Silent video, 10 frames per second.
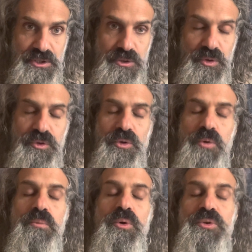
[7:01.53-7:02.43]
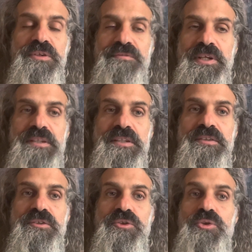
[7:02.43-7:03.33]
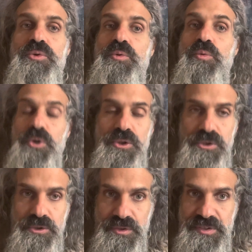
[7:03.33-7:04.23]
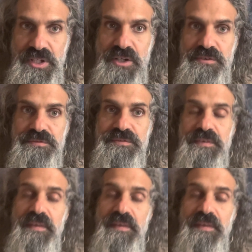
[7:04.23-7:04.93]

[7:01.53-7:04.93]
You're so motivated to work on yourself,